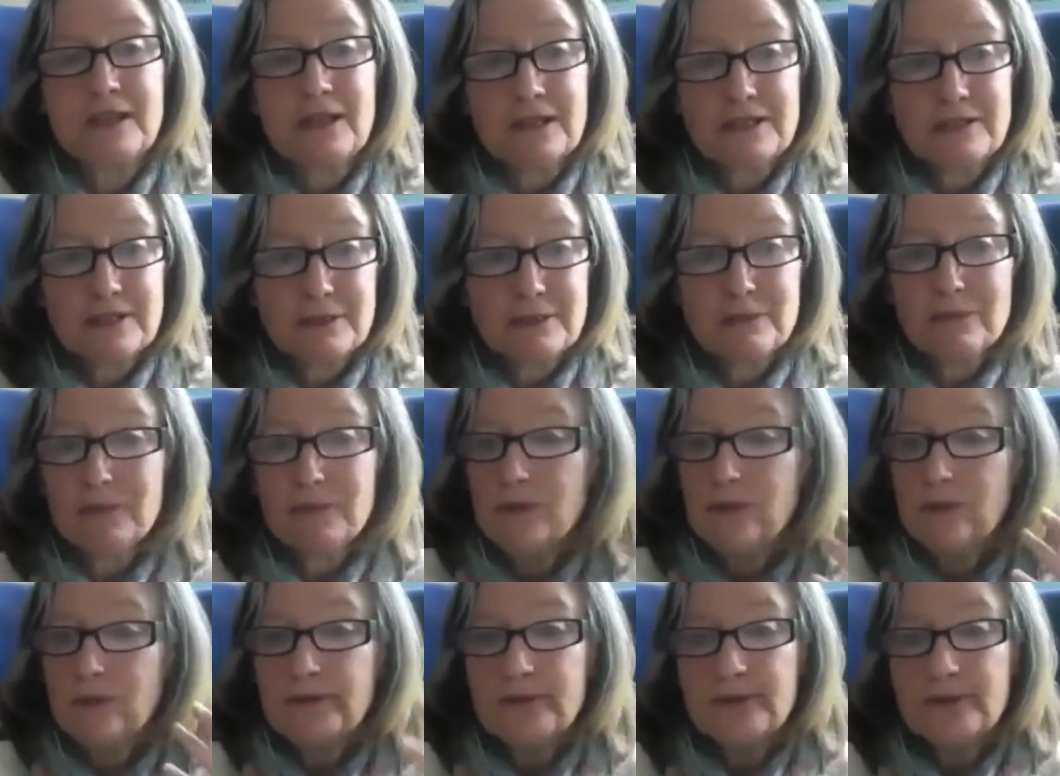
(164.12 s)
to
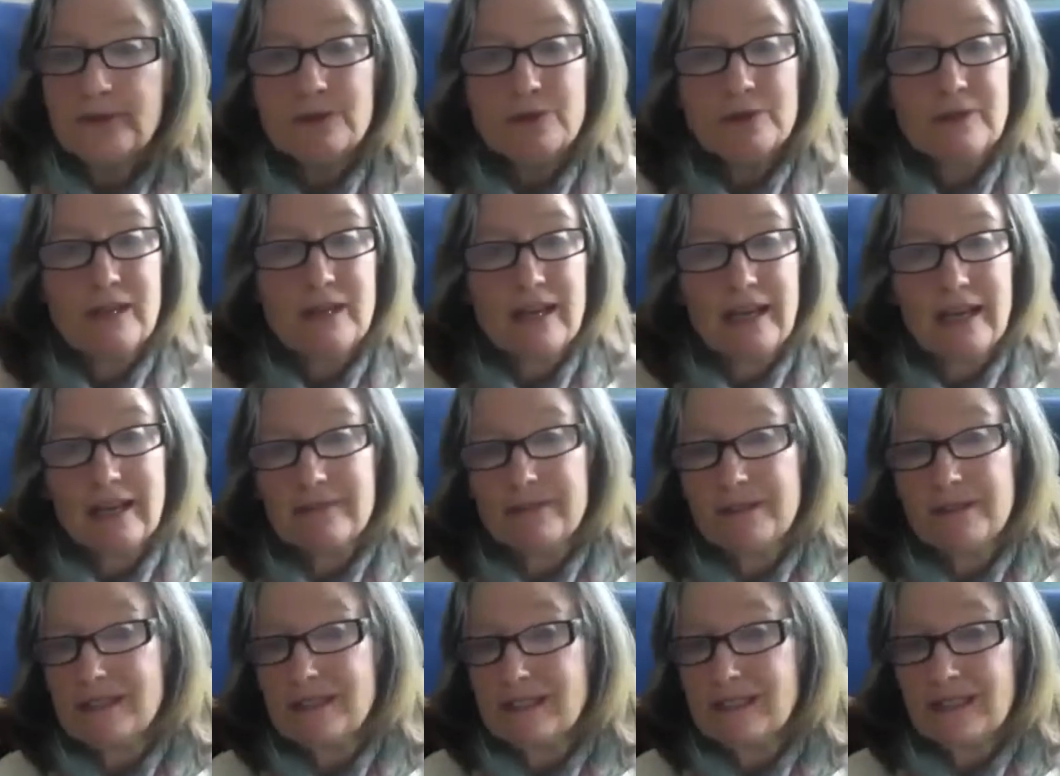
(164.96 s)
move through the
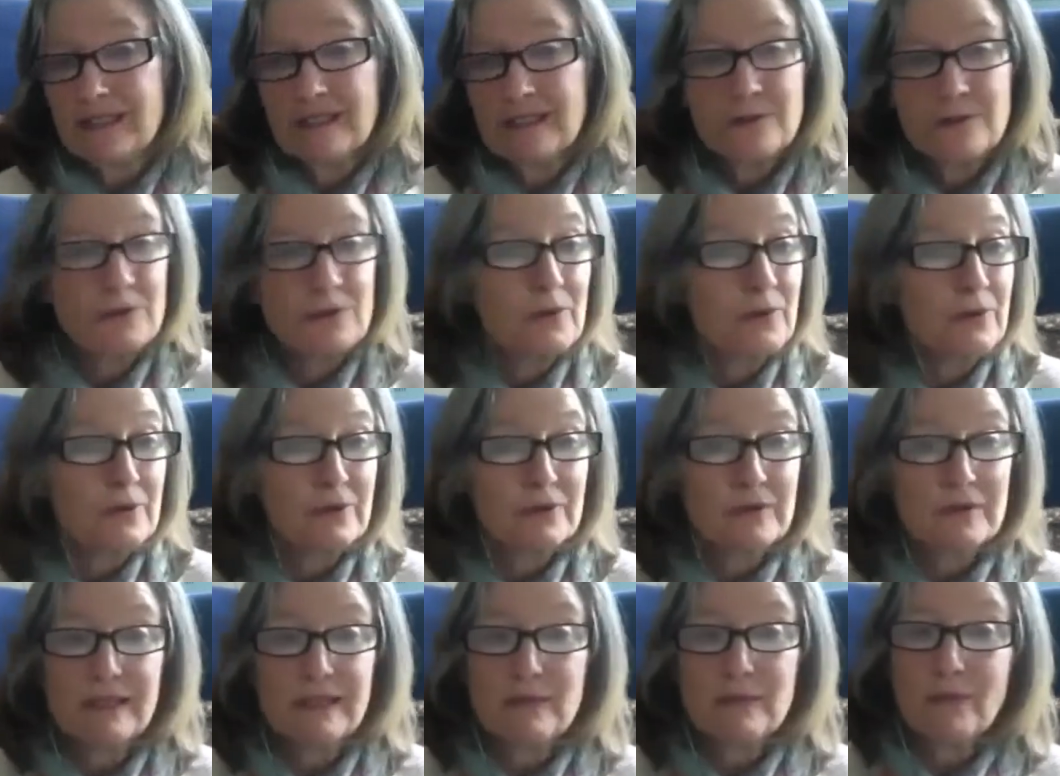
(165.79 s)
heavens in an
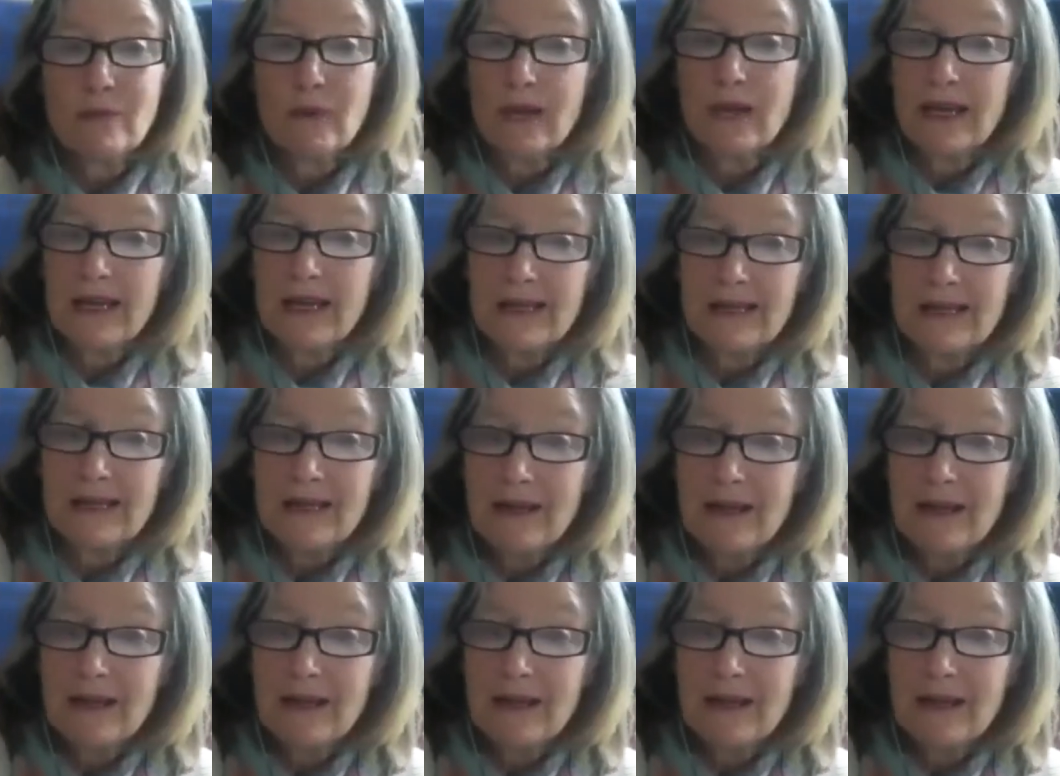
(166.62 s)
orderly way,